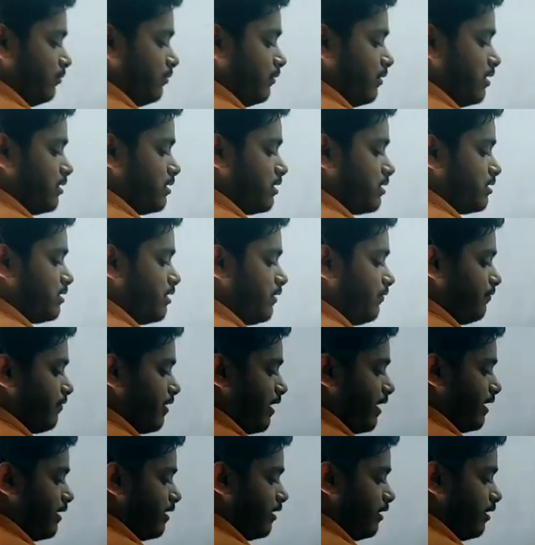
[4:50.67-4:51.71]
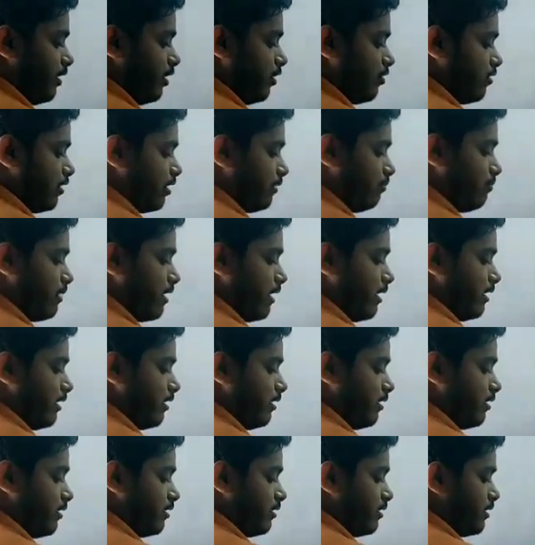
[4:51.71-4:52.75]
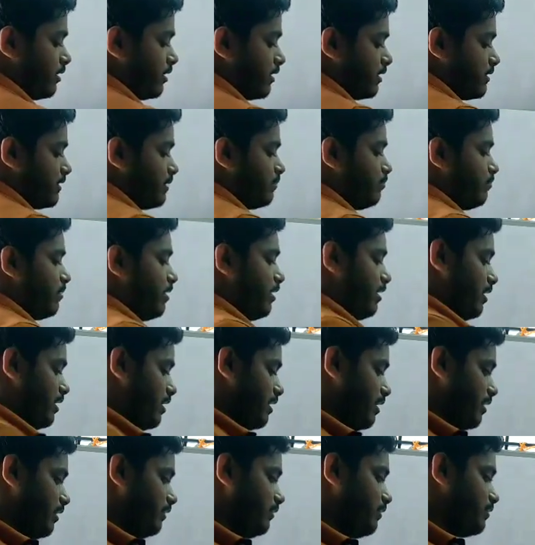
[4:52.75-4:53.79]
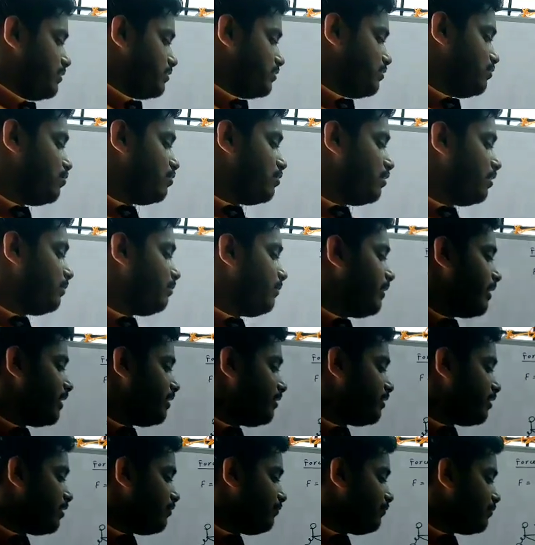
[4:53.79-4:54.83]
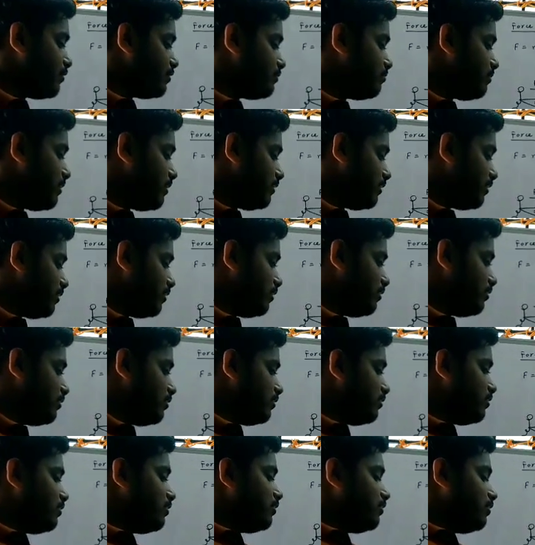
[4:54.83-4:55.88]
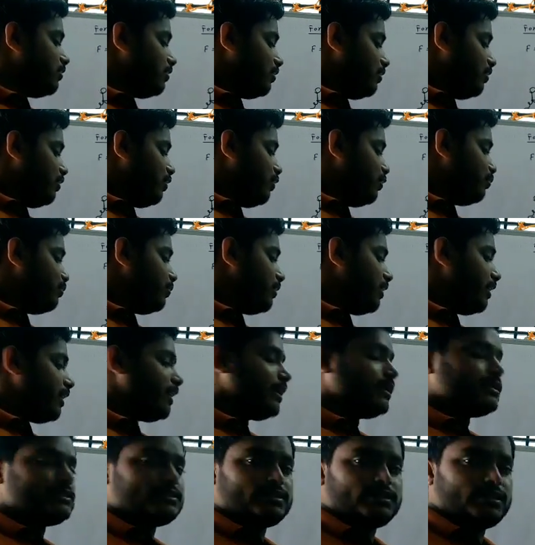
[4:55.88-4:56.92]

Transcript: This is denoted by symbol A. This, don't get confused by the two A's